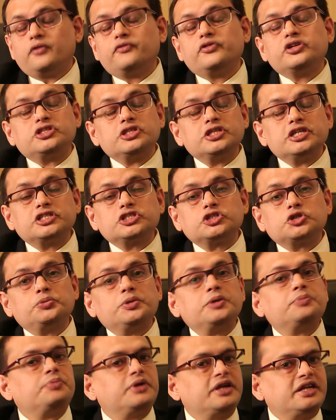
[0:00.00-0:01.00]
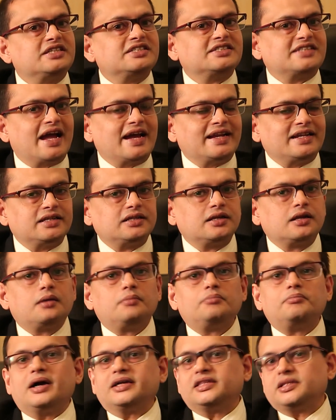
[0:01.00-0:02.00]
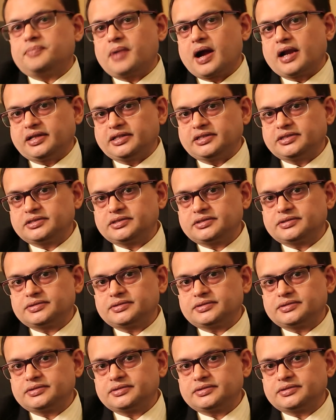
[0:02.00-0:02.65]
which needs to be pre-decided by the parties.